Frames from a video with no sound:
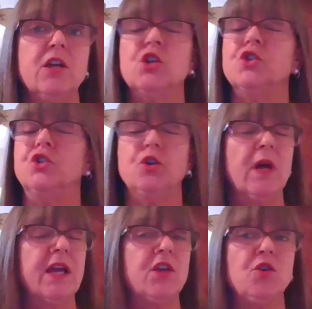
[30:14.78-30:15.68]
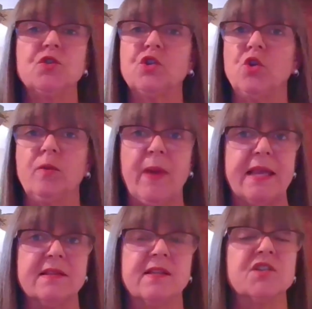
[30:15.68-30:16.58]
Do not use
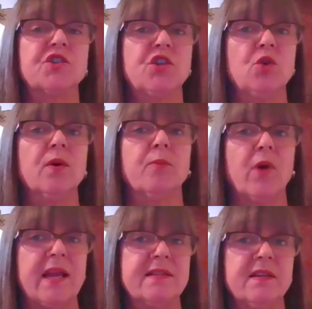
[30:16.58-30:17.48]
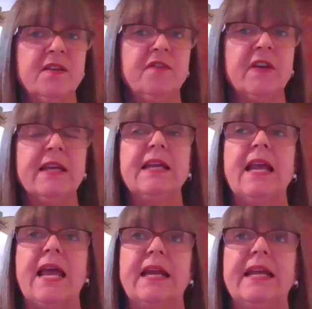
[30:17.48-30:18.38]
toothpaste. It's too abrasive
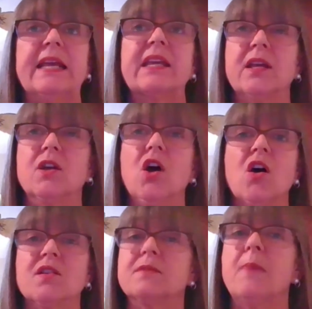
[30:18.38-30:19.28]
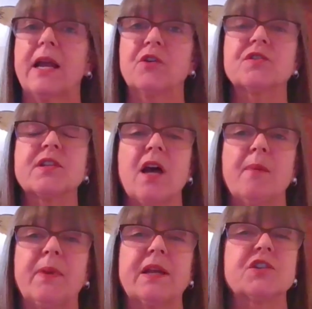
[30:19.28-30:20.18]
and it can cause
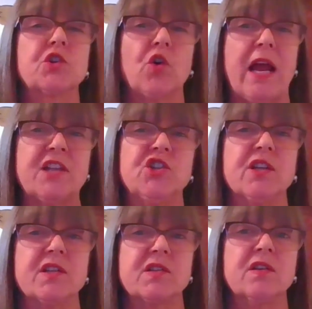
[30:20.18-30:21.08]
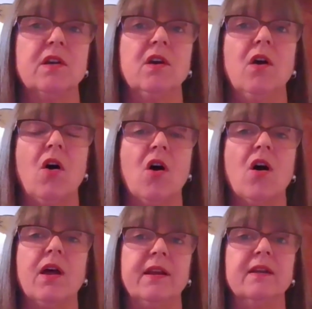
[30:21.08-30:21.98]
microscopic scratches
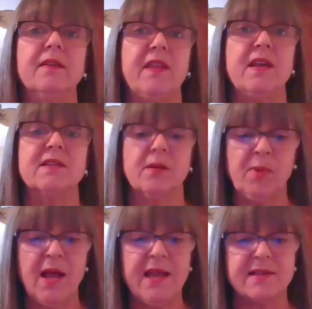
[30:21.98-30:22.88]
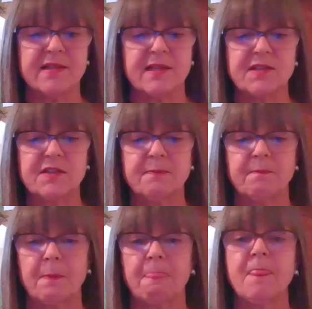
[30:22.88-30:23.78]
on these appliances.
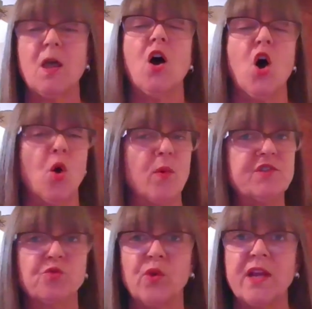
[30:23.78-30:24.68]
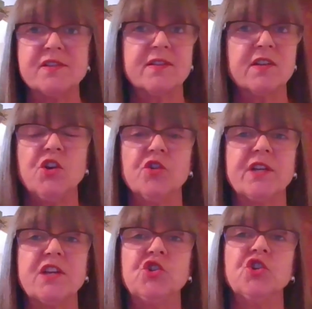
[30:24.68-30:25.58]
Always rinse your
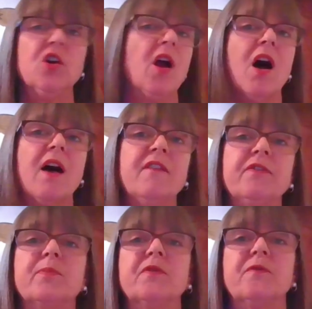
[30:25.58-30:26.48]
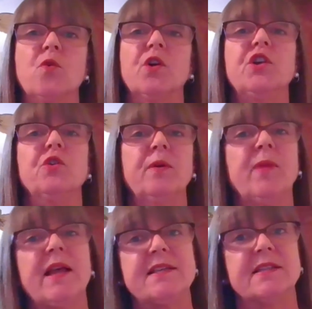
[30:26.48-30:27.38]
denture off before you
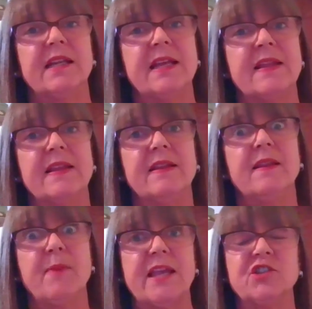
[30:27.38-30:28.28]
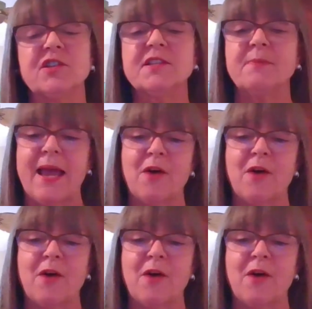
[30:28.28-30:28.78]
replace it in the patient's mouth.